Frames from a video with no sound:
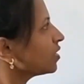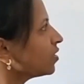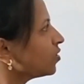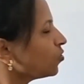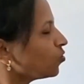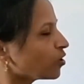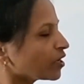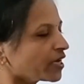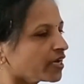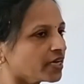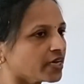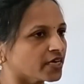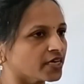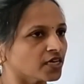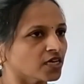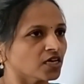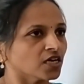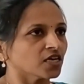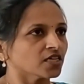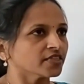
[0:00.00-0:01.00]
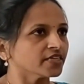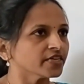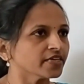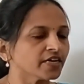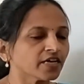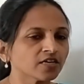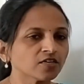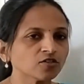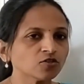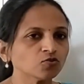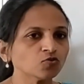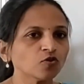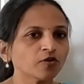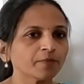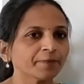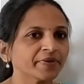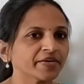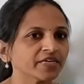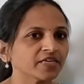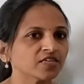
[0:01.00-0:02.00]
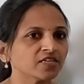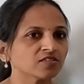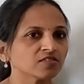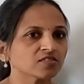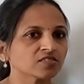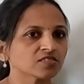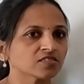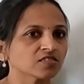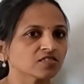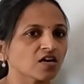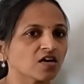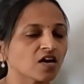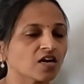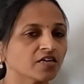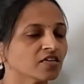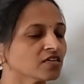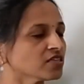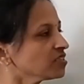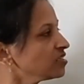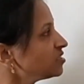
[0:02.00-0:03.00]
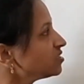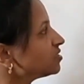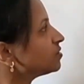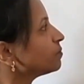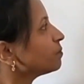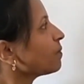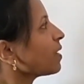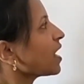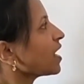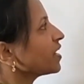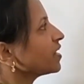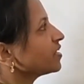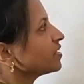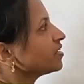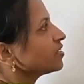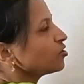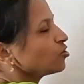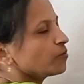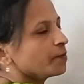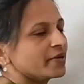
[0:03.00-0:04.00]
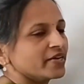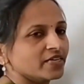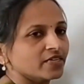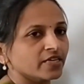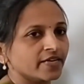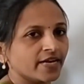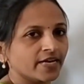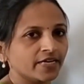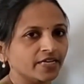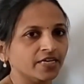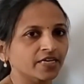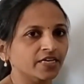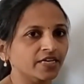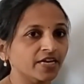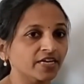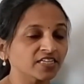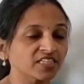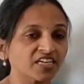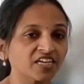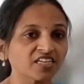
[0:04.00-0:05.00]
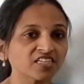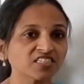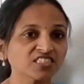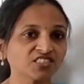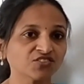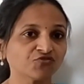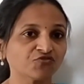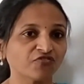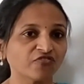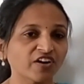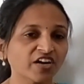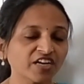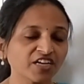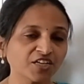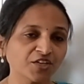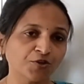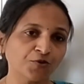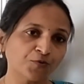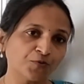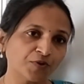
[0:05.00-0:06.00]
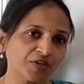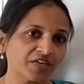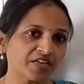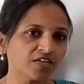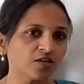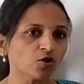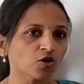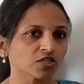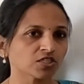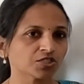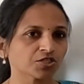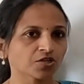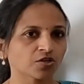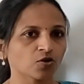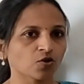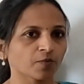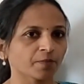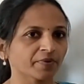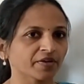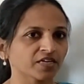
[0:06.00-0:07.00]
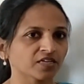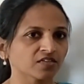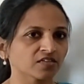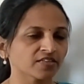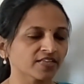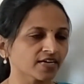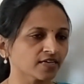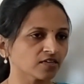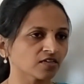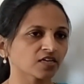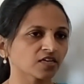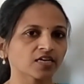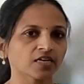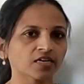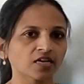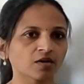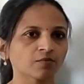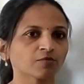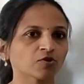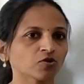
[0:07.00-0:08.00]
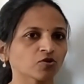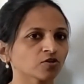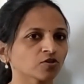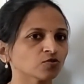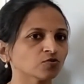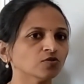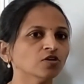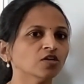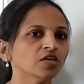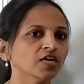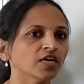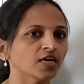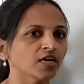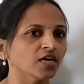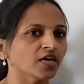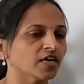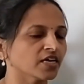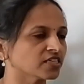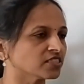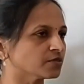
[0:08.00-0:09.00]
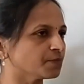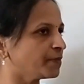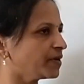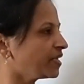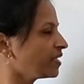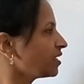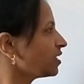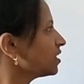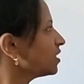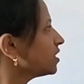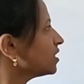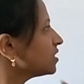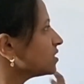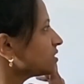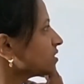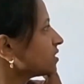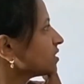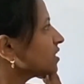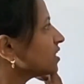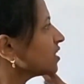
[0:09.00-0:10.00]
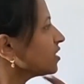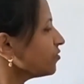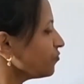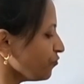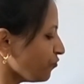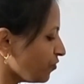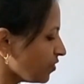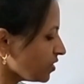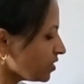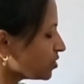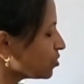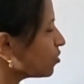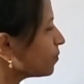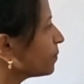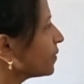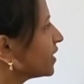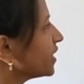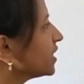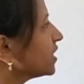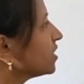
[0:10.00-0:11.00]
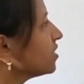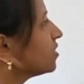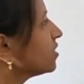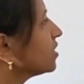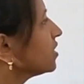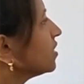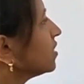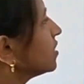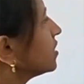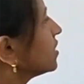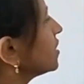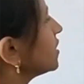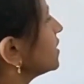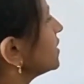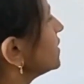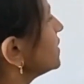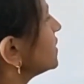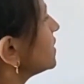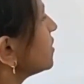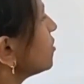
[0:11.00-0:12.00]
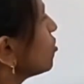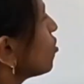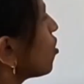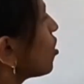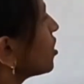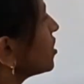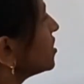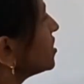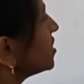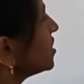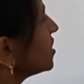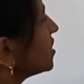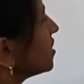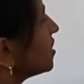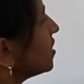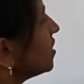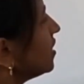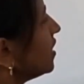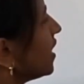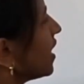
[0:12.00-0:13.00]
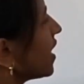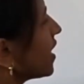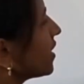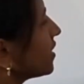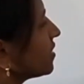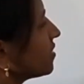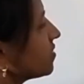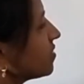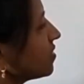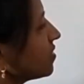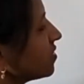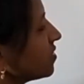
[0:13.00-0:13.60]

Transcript: Okay, there are two operators under this binary operator category, and there is one unary logical operator that again I am going to explain. See, first operator here is logical and.